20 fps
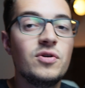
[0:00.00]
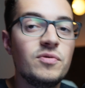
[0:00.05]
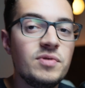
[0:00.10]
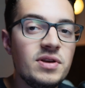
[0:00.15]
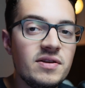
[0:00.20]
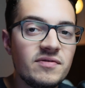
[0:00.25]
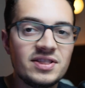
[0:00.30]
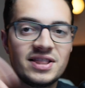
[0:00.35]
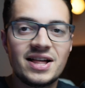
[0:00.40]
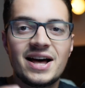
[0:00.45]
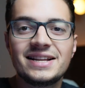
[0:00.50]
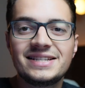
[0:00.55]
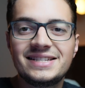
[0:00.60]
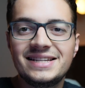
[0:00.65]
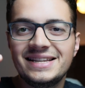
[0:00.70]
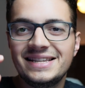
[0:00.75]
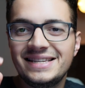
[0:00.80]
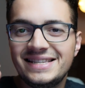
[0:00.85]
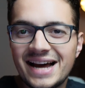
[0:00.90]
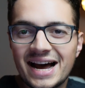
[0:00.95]
We have a lot
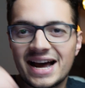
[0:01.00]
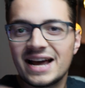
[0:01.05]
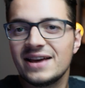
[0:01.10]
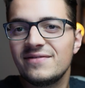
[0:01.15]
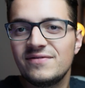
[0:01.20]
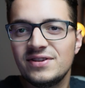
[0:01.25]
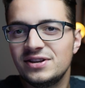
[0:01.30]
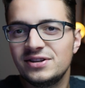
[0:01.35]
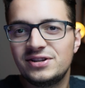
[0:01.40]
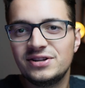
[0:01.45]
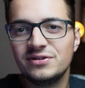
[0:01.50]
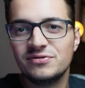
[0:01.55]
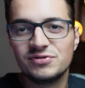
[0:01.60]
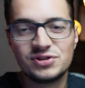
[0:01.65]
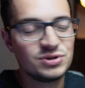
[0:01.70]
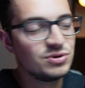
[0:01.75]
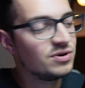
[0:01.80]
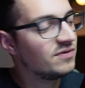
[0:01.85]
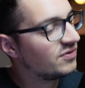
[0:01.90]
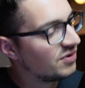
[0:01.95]
to dive into,
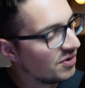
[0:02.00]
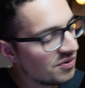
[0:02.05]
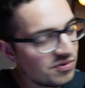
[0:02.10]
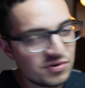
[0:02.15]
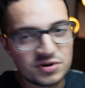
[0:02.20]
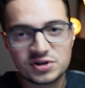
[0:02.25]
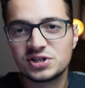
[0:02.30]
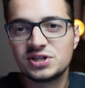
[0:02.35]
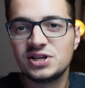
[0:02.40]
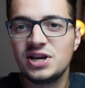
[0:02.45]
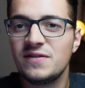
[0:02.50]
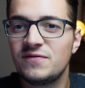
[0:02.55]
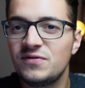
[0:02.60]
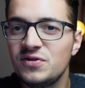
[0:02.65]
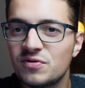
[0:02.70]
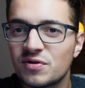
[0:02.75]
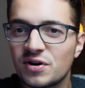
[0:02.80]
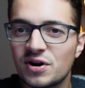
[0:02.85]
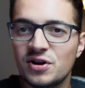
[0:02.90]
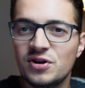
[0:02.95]
so of course, if
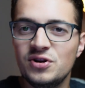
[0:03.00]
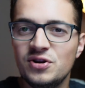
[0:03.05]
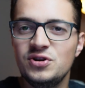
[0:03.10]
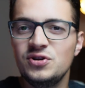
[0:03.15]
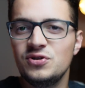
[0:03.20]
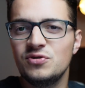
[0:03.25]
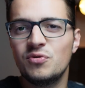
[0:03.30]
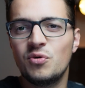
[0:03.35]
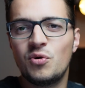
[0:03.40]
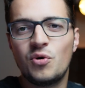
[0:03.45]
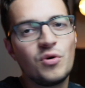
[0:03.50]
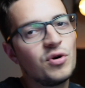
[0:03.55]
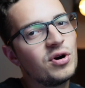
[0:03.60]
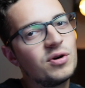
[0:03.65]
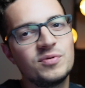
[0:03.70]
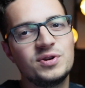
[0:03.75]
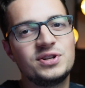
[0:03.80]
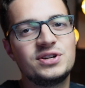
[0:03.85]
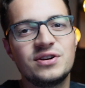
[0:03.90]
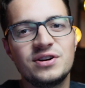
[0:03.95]
you are a new
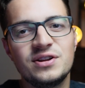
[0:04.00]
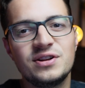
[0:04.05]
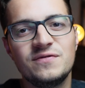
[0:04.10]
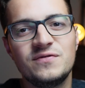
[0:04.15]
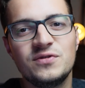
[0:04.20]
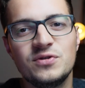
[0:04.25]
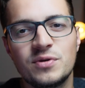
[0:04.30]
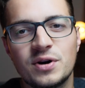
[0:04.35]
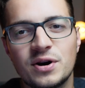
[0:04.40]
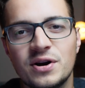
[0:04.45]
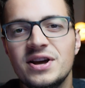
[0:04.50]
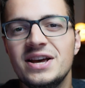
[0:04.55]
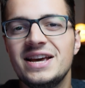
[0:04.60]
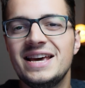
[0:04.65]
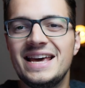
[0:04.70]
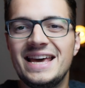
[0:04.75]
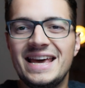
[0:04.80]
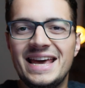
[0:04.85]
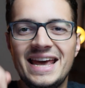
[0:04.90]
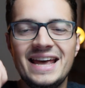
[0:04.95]
or returning viewer,
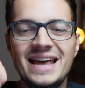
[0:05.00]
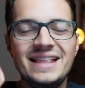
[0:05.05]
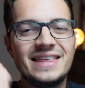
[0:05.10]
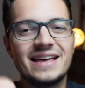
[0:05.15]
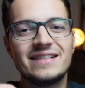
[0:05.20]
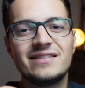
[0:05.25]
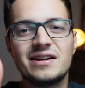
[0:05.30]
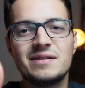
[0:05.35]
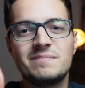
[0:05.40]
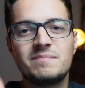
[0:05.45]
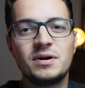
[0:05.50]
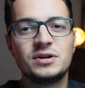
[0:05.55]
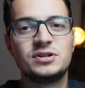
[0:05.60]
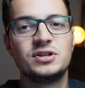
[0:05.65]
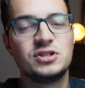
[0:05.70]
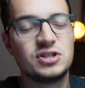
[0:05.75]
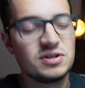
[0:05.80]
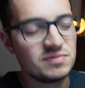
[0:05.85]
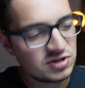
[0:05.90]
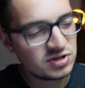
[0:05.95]
hit that like
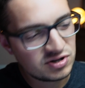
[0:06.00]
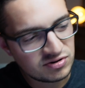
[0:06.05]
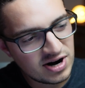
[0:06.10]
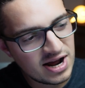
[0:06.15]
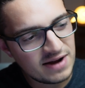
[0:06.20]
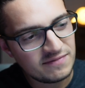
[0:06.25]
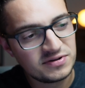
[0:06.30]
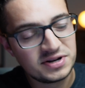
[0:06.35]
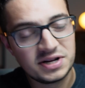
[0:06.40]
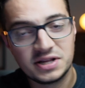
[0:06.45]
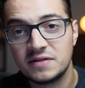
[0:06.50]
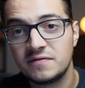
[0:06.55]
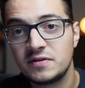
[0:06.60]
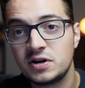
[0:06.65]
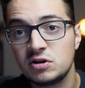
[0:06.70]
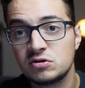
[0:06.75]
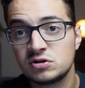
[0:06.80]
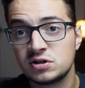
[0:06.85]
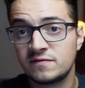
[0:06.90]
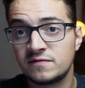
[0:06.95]
button, subscribe for daily
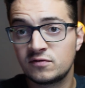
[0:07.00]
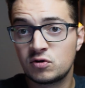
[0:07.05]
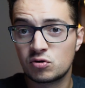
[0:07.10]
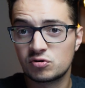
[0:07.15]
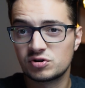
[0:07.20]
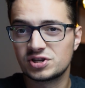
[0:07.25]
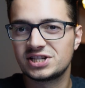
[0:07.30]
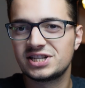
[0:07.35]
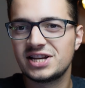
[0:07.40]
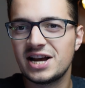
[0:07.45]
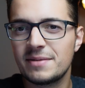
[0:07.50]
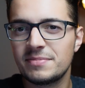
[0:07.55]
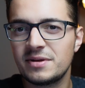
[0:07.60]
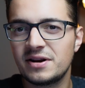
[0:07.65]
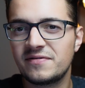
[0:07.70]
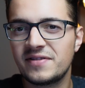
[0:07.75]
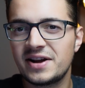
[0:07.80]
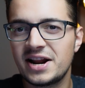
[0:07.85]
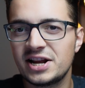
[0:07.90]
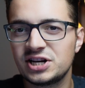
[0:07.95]
videos, and of course, I'm
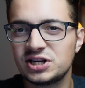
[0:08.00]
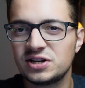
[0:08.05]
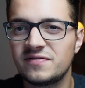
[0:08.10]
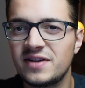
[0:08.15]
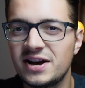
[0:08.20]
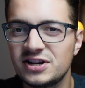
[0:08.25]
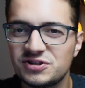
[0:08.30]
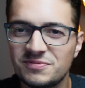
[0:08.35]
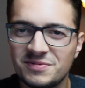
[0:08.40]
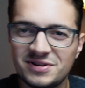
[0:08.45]
not a financial advisor.